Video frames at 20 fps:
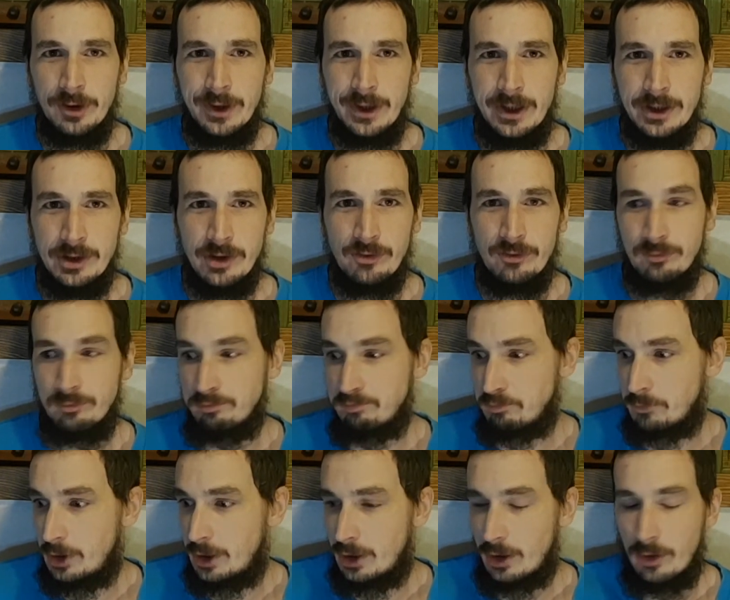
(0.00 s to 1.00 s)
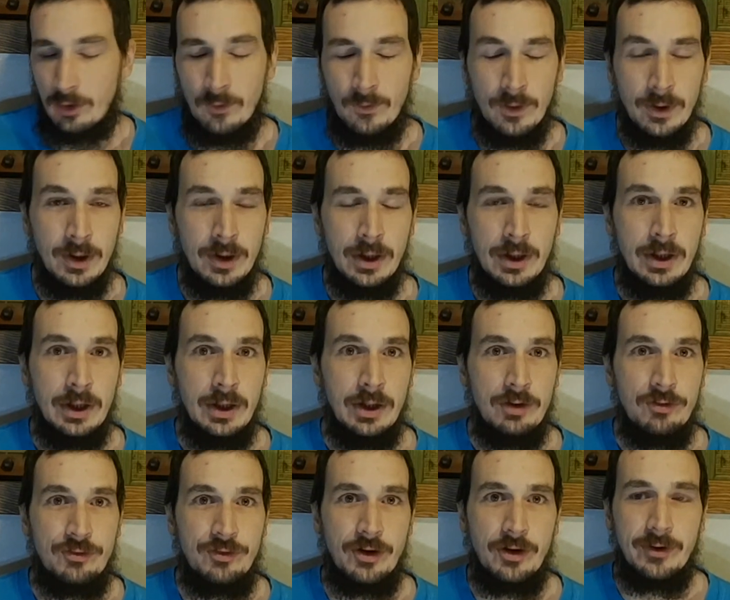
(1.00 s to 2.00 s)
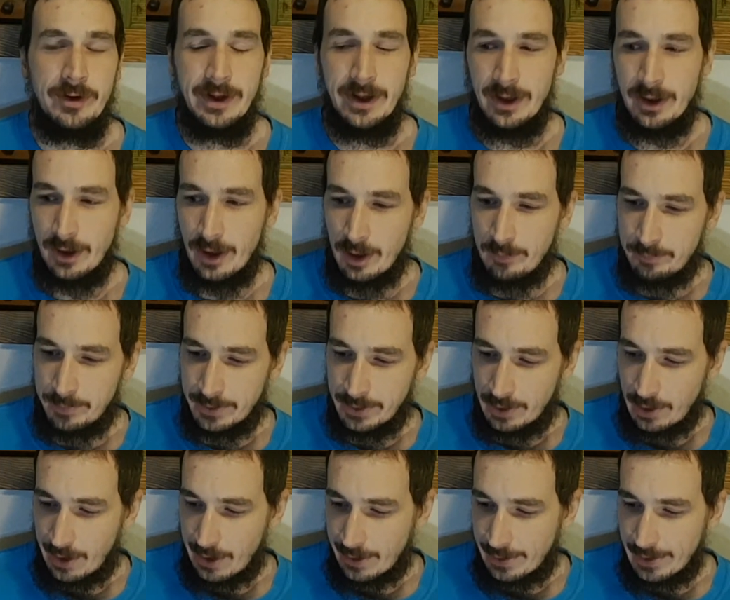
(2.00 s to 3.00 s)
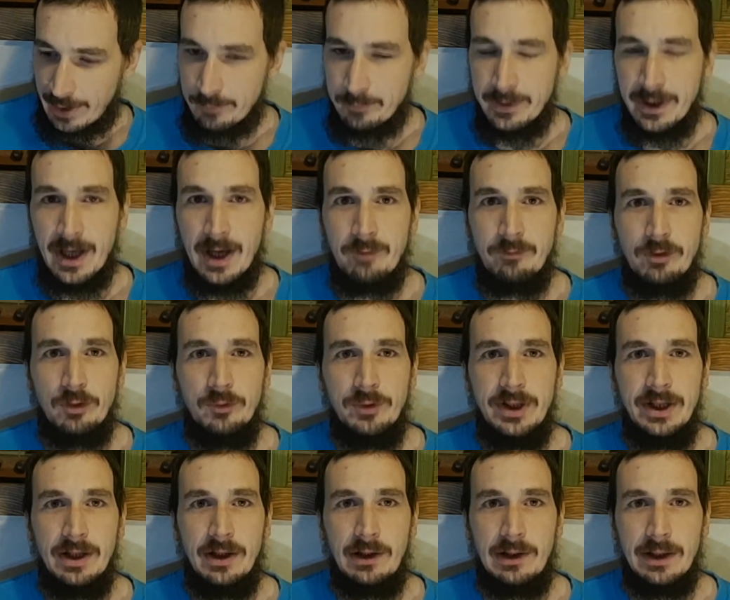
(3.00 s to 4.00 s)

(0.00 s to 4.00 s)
He just started it up and let me have the wheel.